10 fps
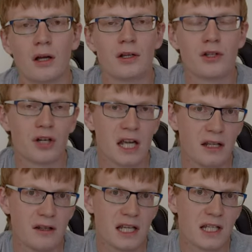So
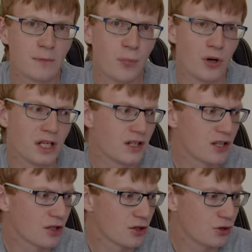again, this points
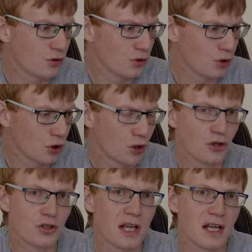to
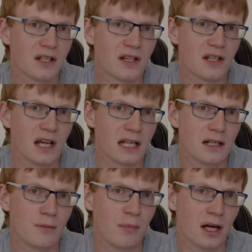good case
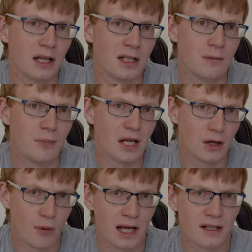design by be
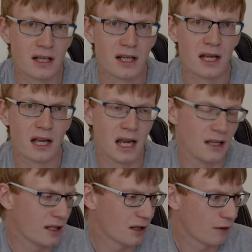quiet!
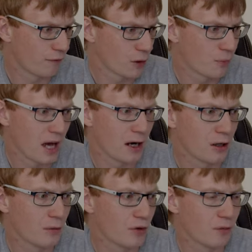in that the front
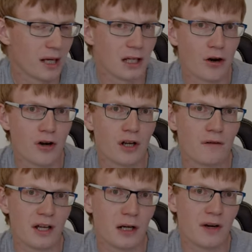panel with my current
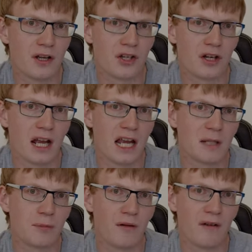configuration is
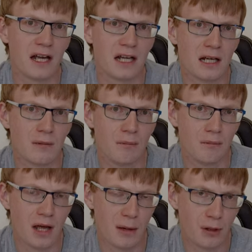providing
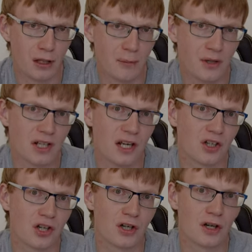minimal
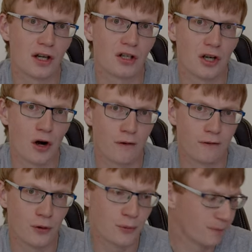limitation to our
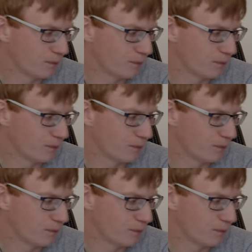flow.